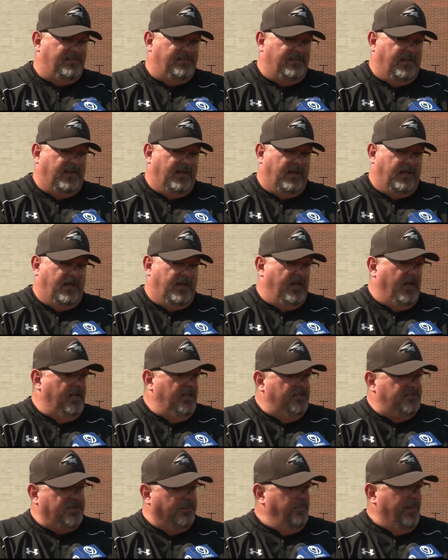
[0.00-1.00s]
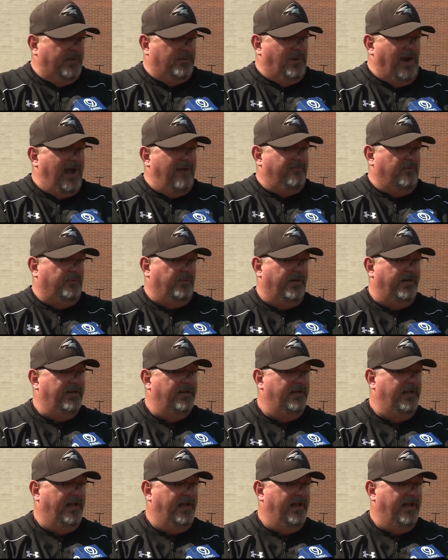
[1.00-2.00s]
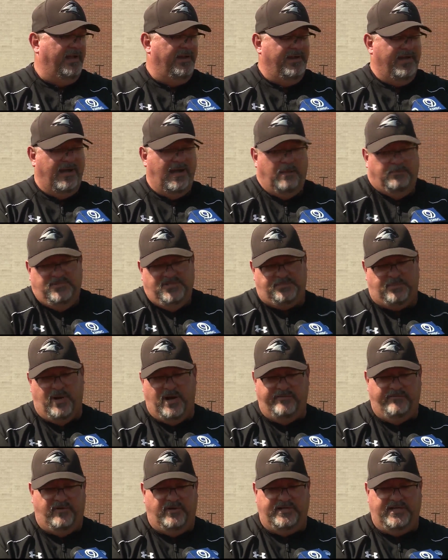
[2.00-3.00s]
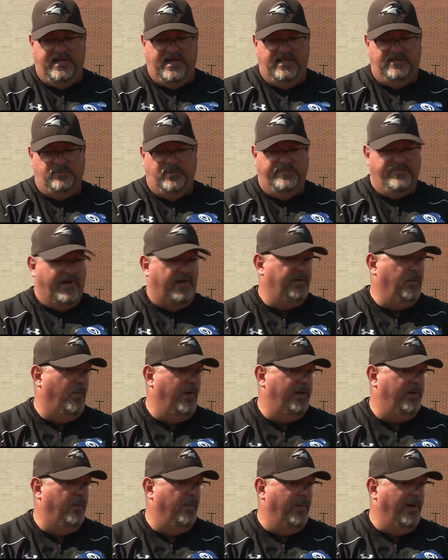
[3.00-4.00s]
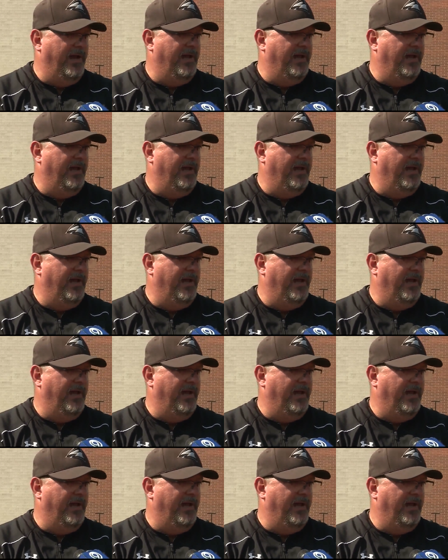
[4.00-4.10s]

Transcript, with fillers: It's uh, it's a big rivalry, and uh, I'm just proud of our kids. We found a way to